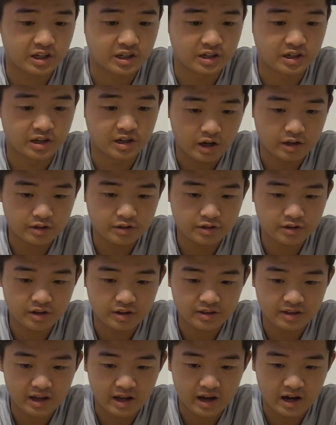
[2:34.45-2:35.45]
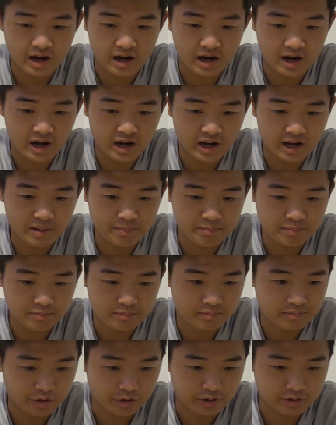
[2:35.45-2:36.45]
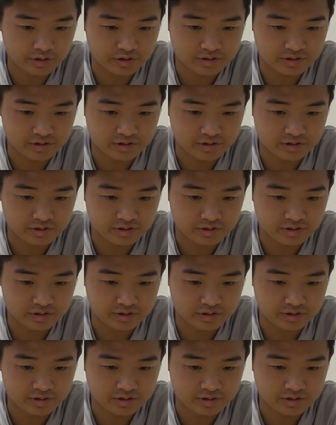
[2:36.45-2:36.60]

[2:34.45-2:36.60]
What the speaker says: And other than that, I'm going